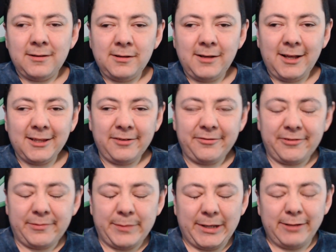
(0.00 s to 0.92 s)
Hello
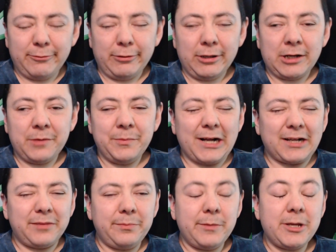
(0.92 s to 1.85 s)
everybody, welcome back
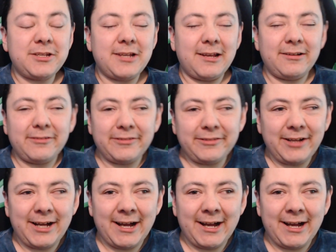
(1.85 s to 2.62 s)
to my channel.